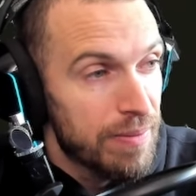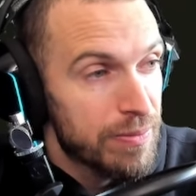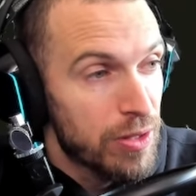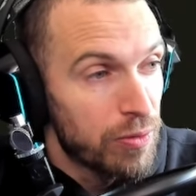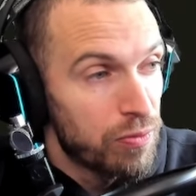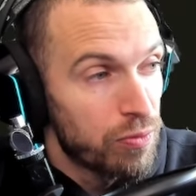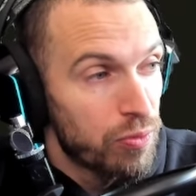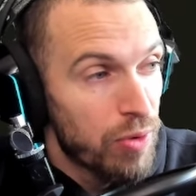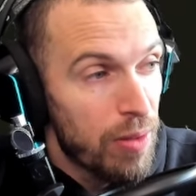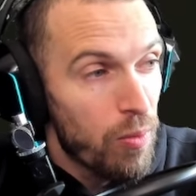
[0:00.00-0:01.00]
The
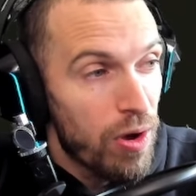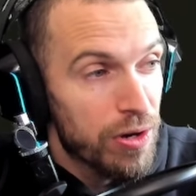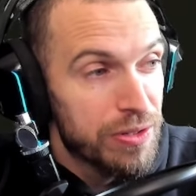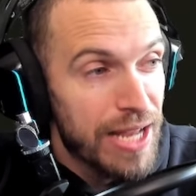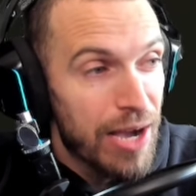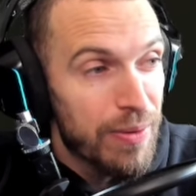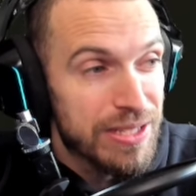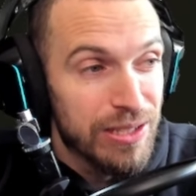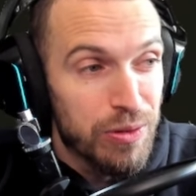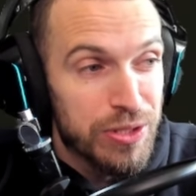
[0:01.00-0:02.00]
Realmwalker now has
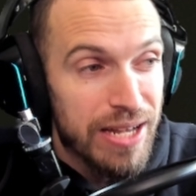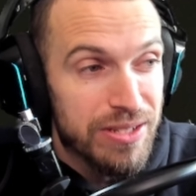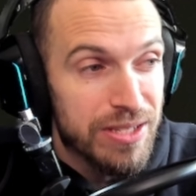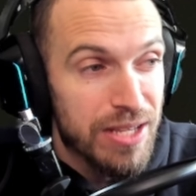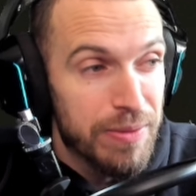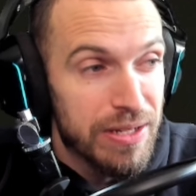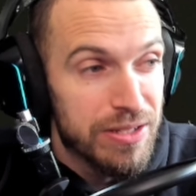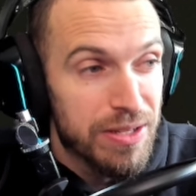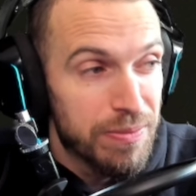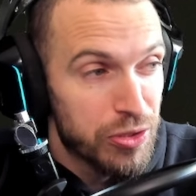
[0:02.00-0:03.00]
a low chance to summon
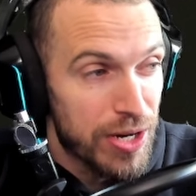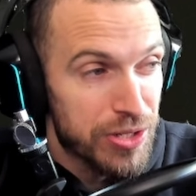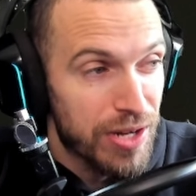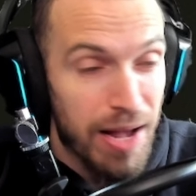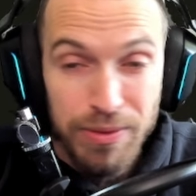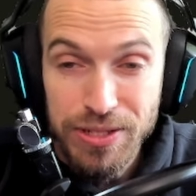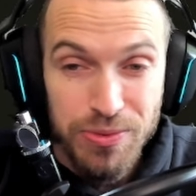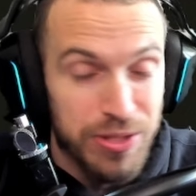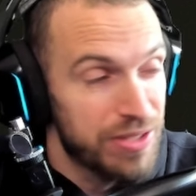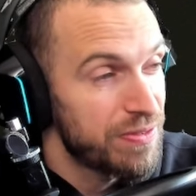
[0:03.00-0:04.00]
some Treasure Goblins,
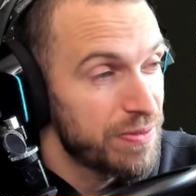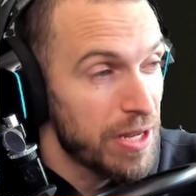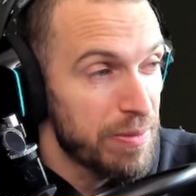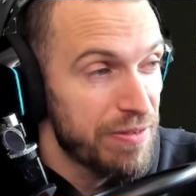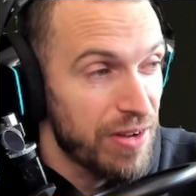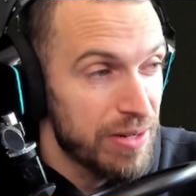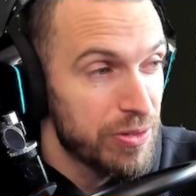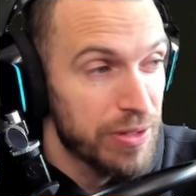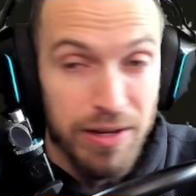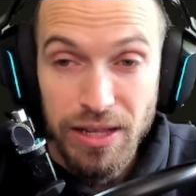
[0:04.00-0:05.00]
which is going to be fun.
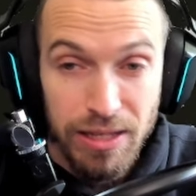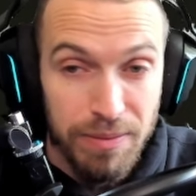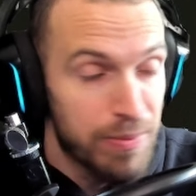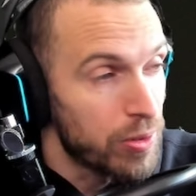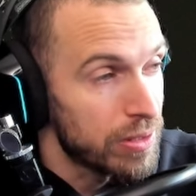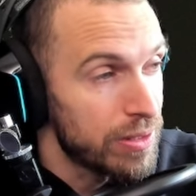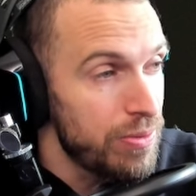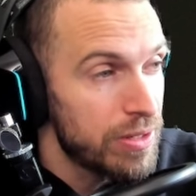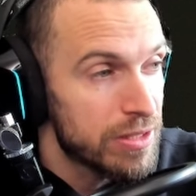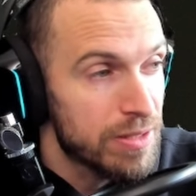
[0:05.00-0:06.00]
You'll get a little bit more
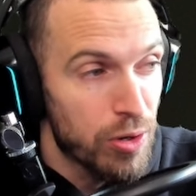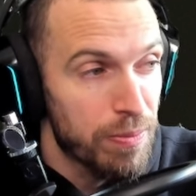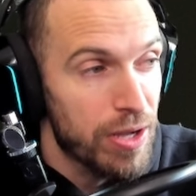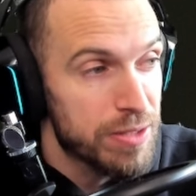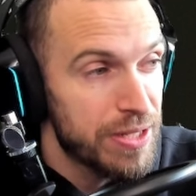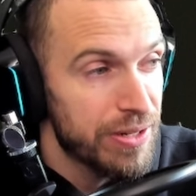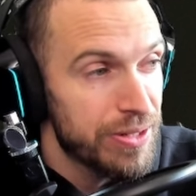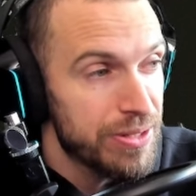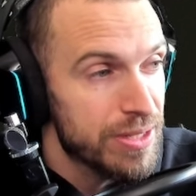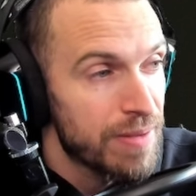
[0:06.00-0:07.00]
loot, some more boss
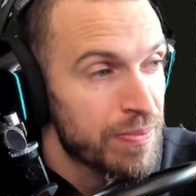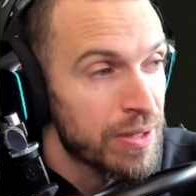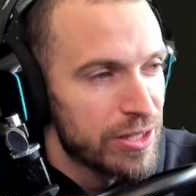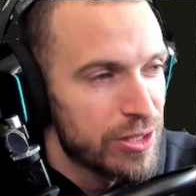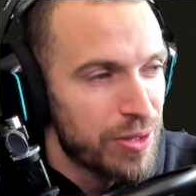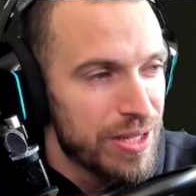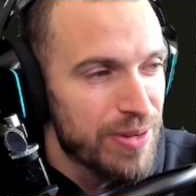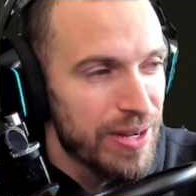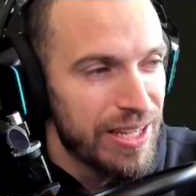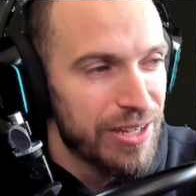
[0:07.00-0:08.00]
materials. This
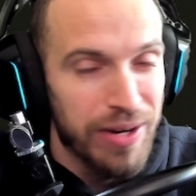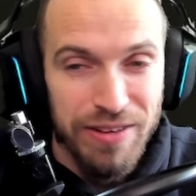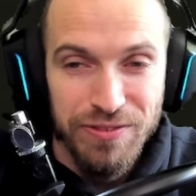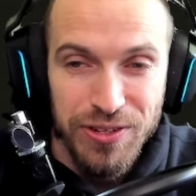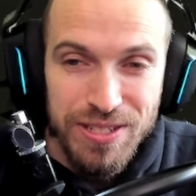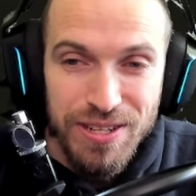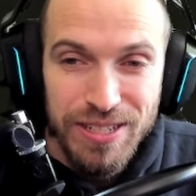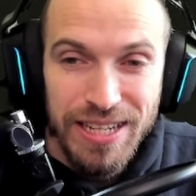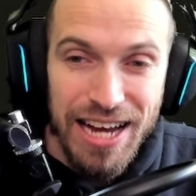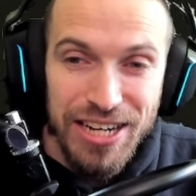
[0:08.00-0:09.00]
right here, when I first
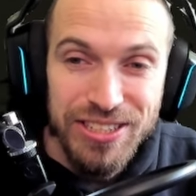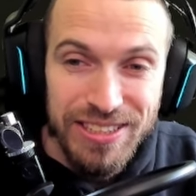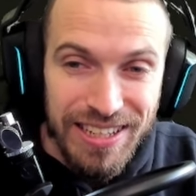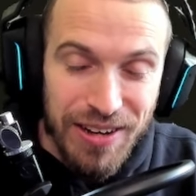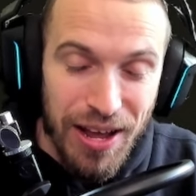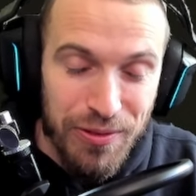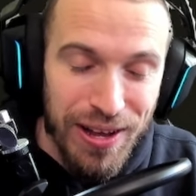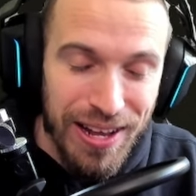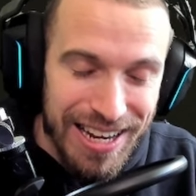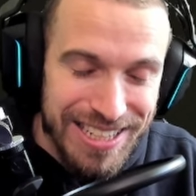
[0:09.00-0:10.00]
started, actually, I
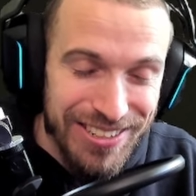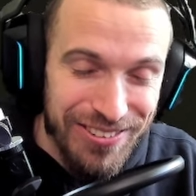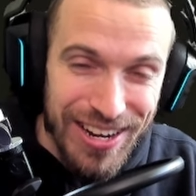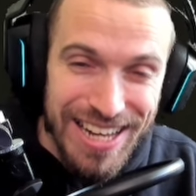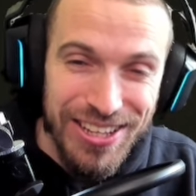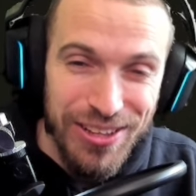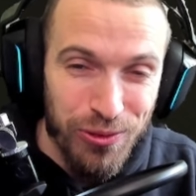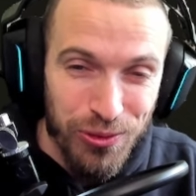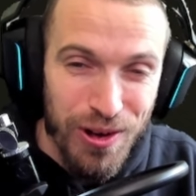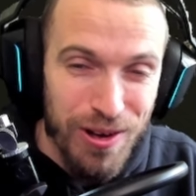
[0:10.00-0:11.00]
actually ran to the
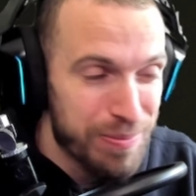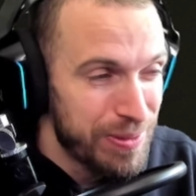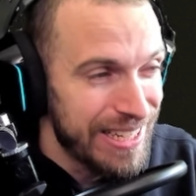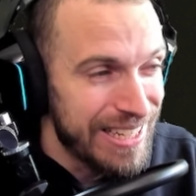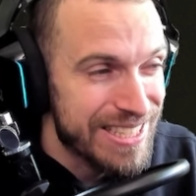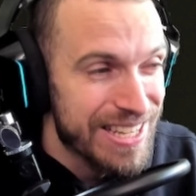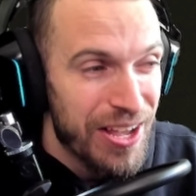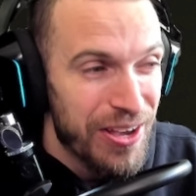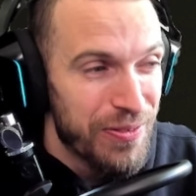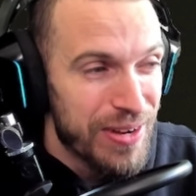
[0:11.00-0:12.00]
wrong place
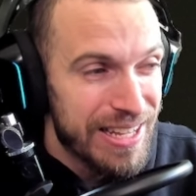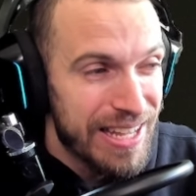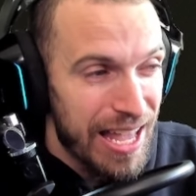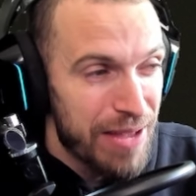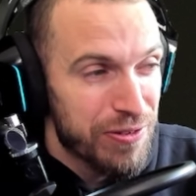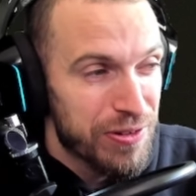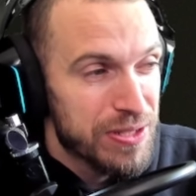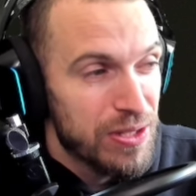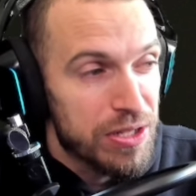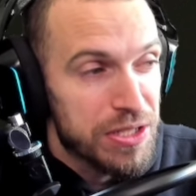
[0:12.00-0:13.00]
when the game
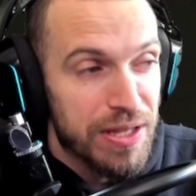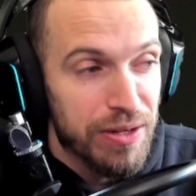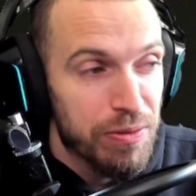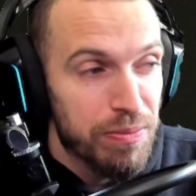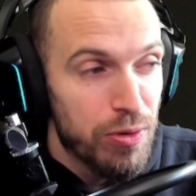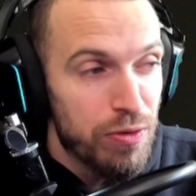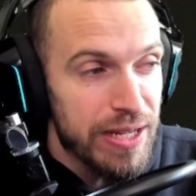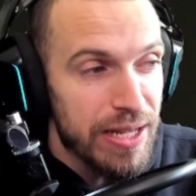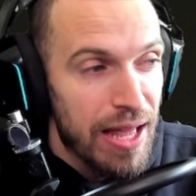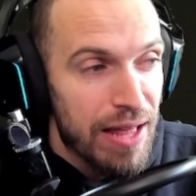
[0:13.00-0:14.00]
first launched. They're
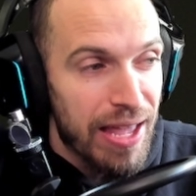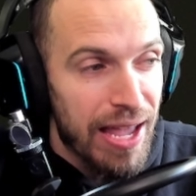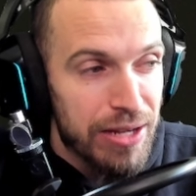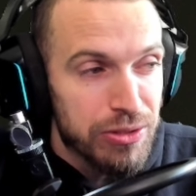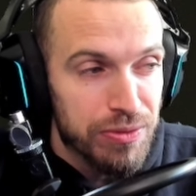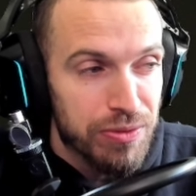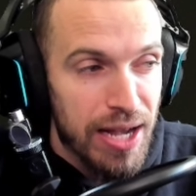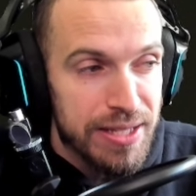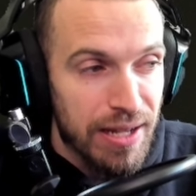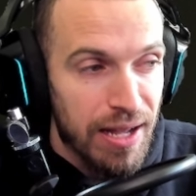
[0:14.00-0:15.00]
removing the Hatred
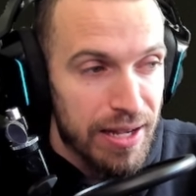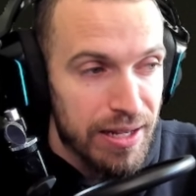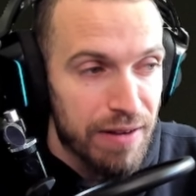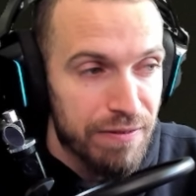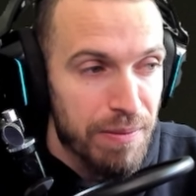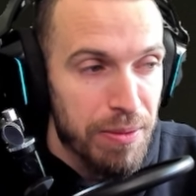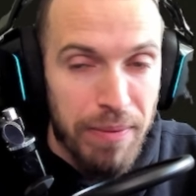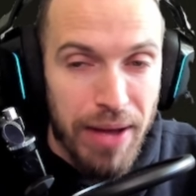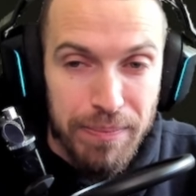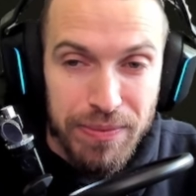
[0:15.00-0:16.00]
Rising icon from the
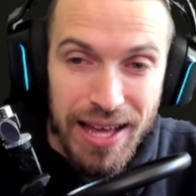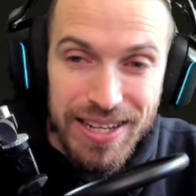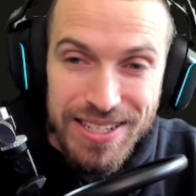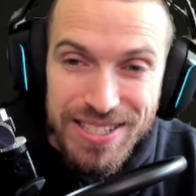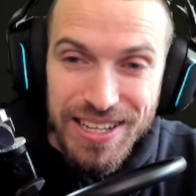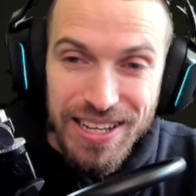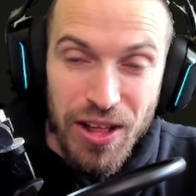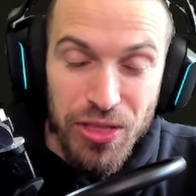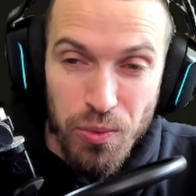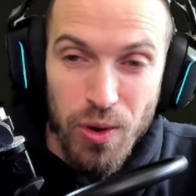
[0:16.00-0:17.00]
map. That is
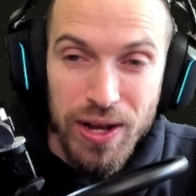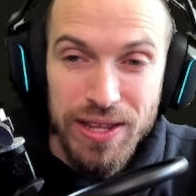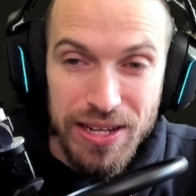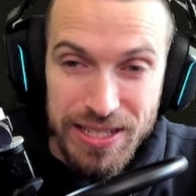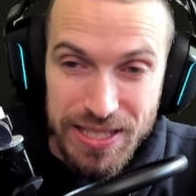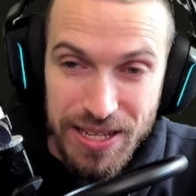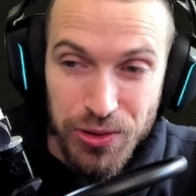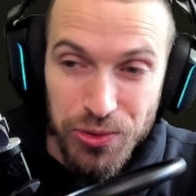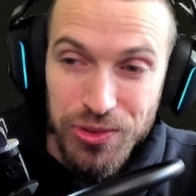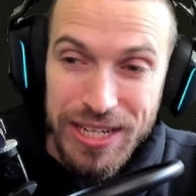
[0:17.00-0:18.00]
the one that is in
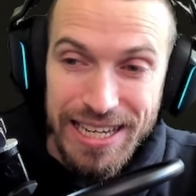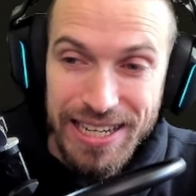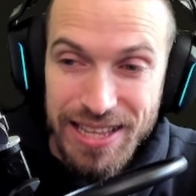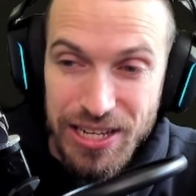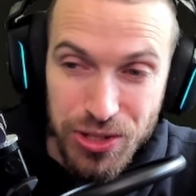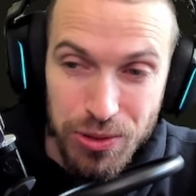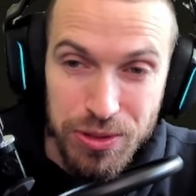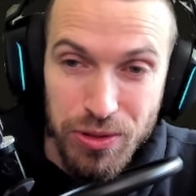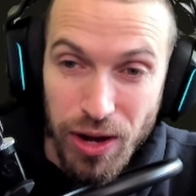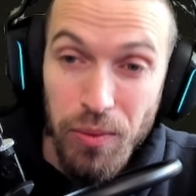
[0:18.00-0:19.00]
green that
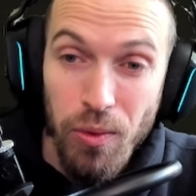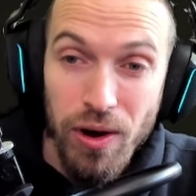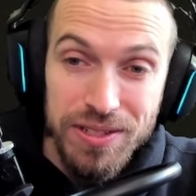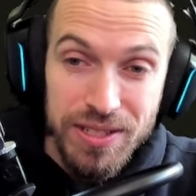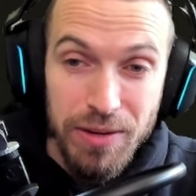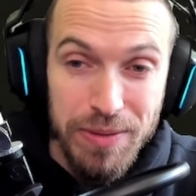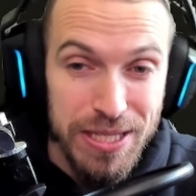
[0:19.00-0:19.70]
shows the Realmwalker is going to be